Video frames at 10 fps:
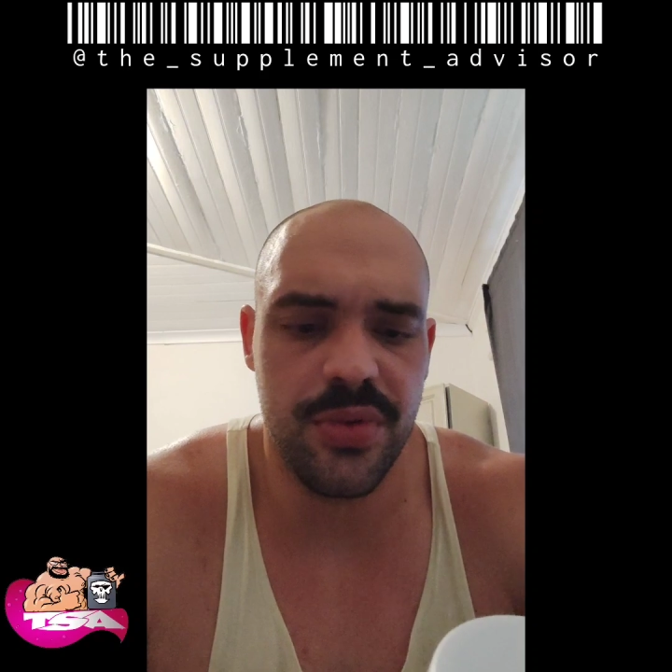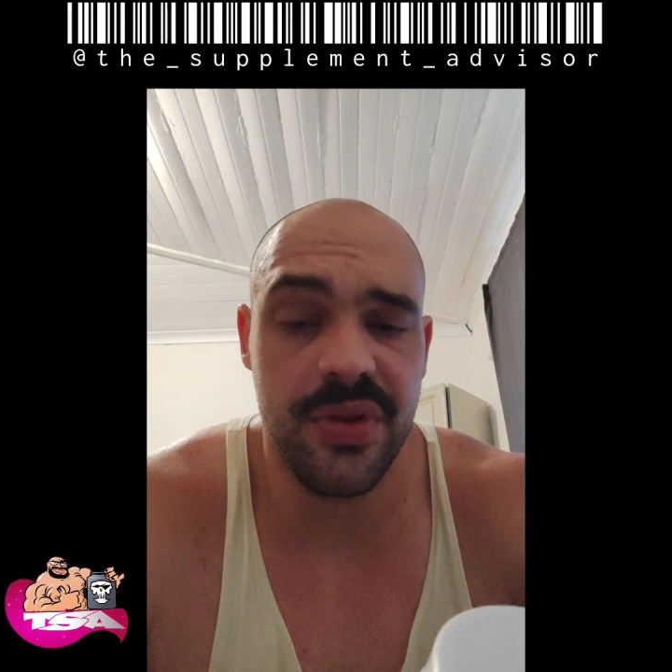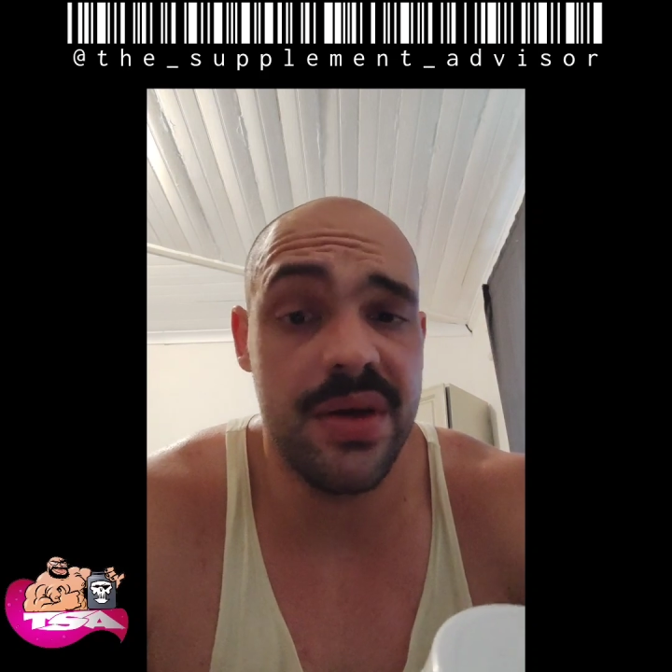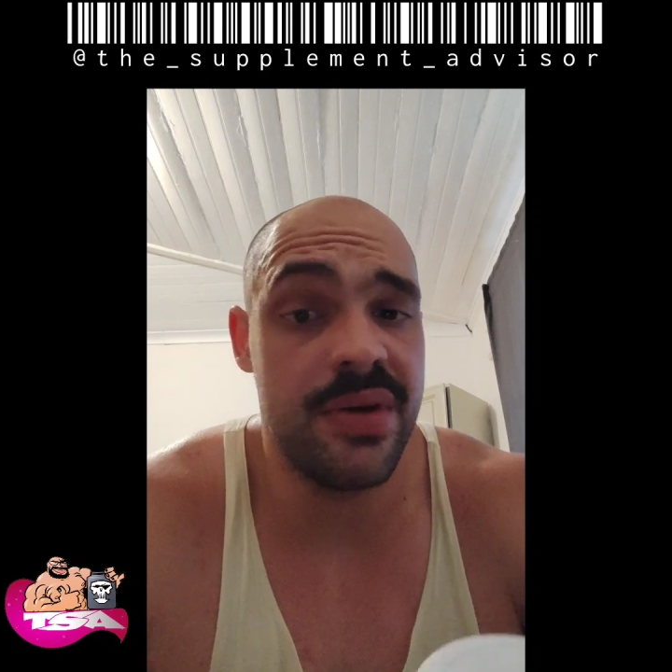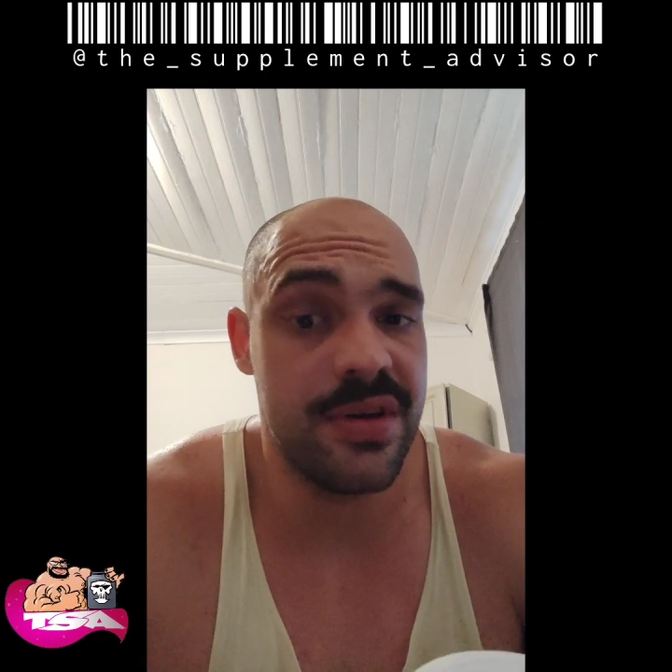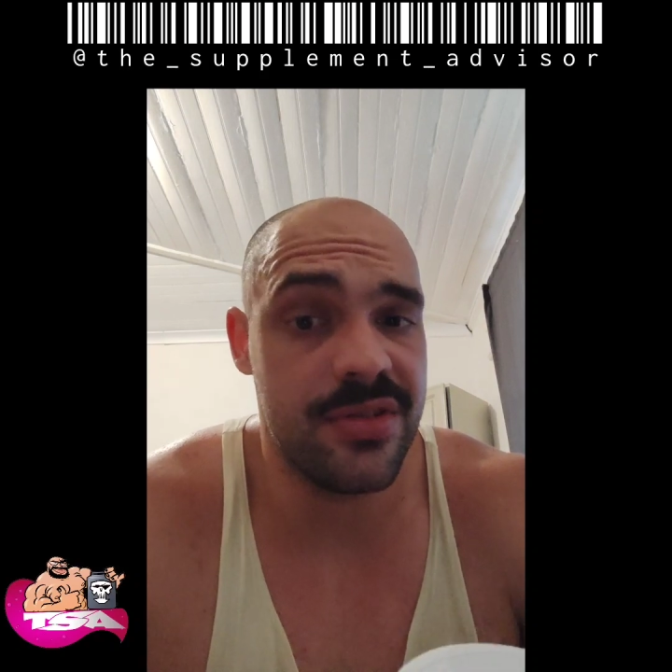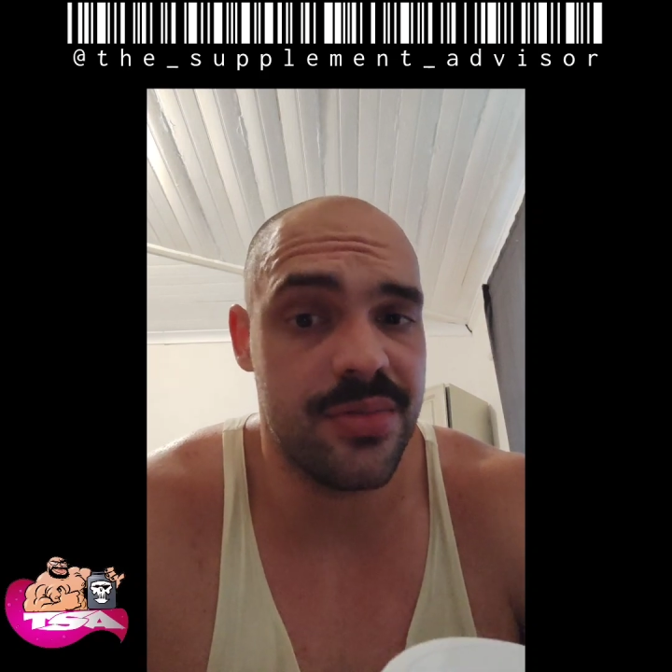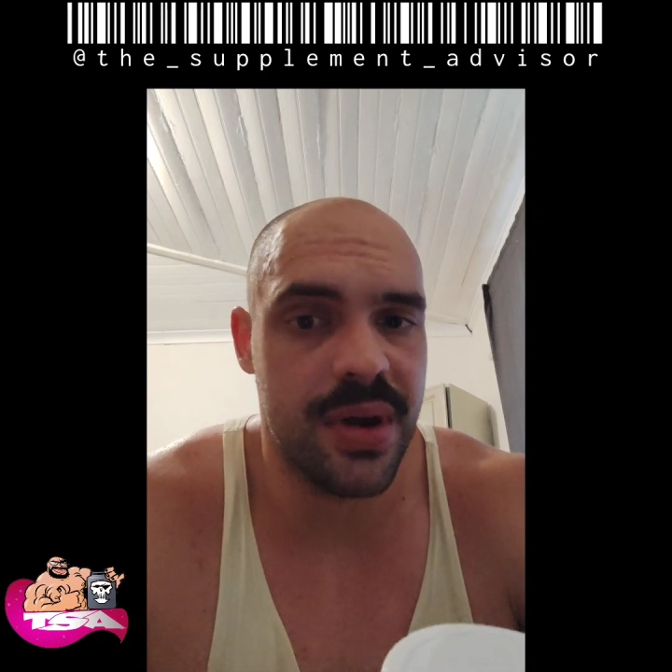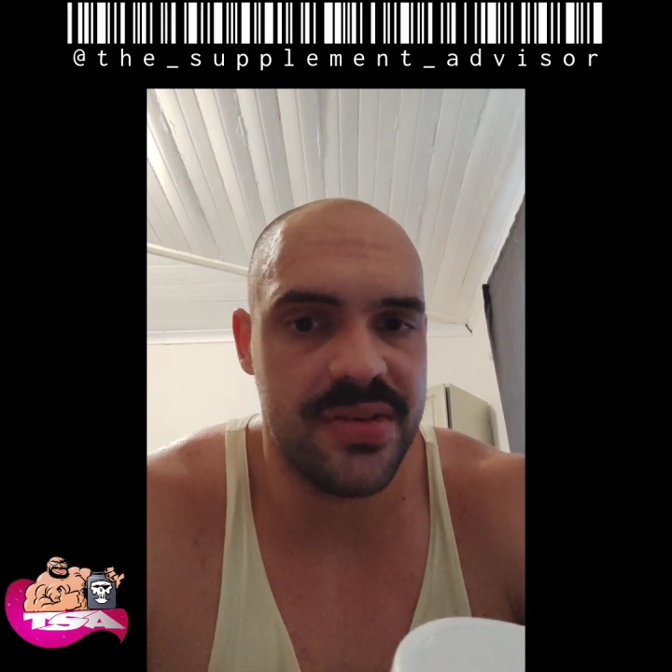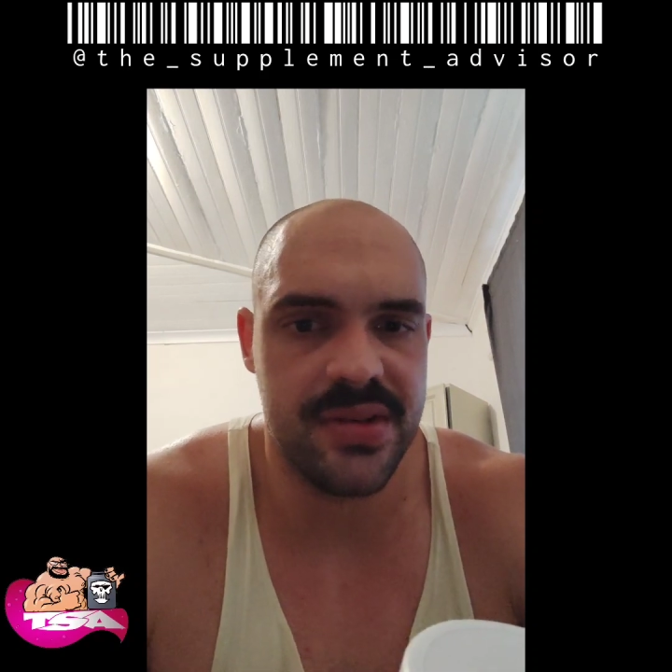flavor,
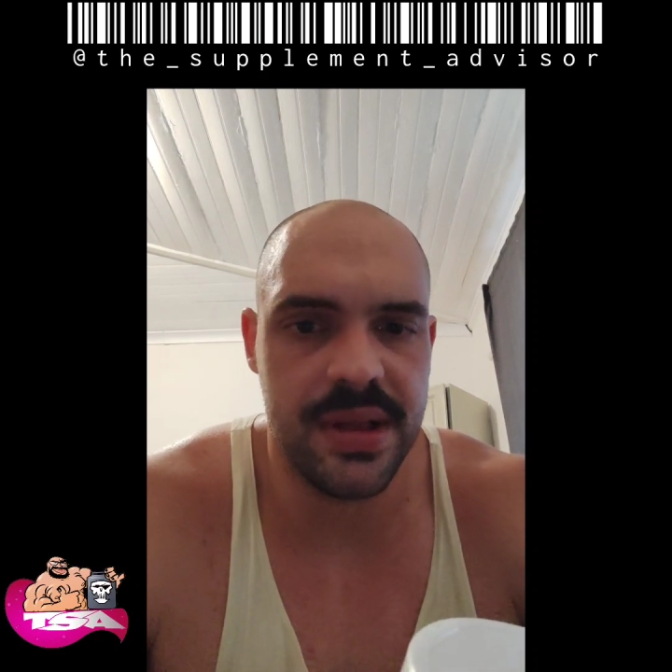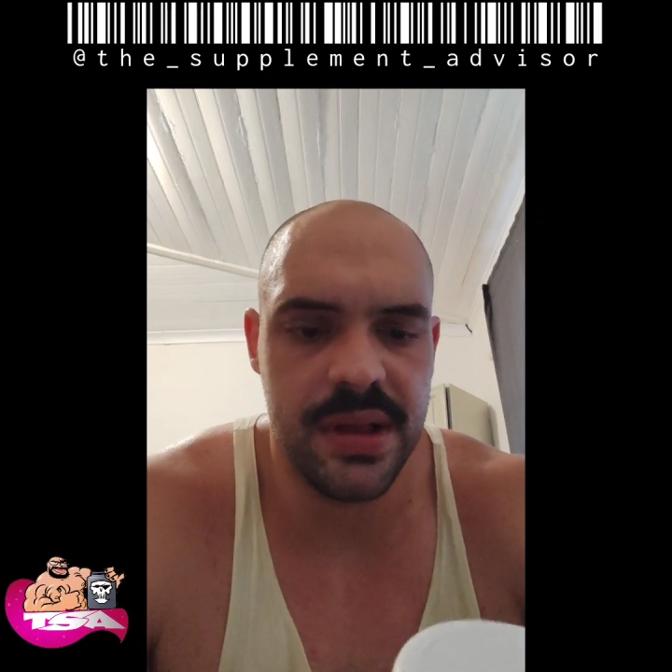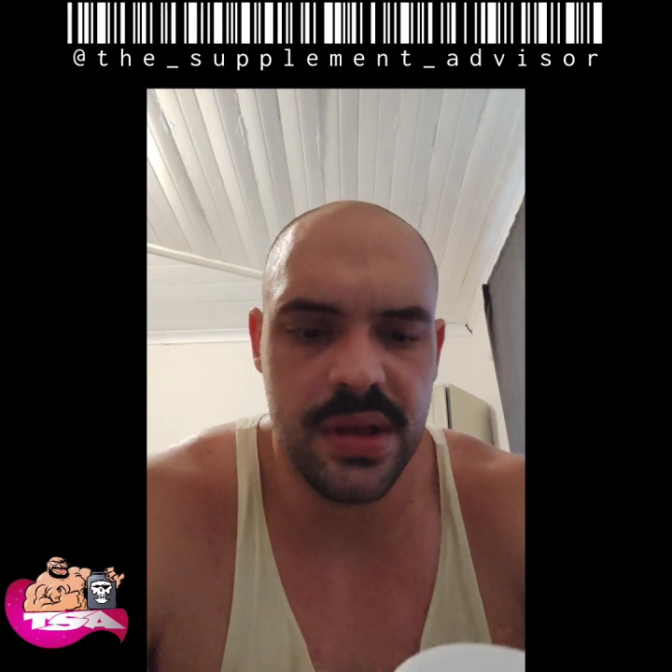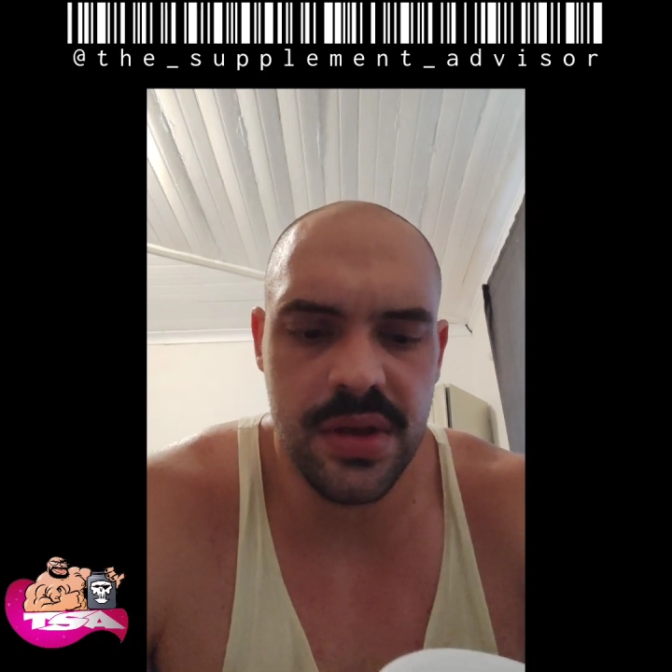surprisingly.